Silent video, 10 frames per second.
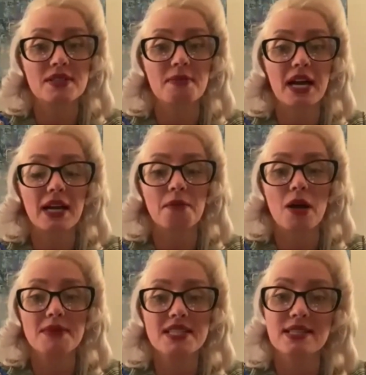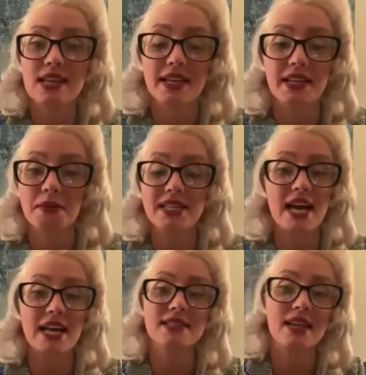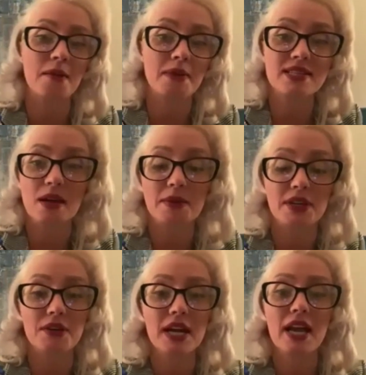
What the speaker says: My mom is a PsyD and my dad is an MSW.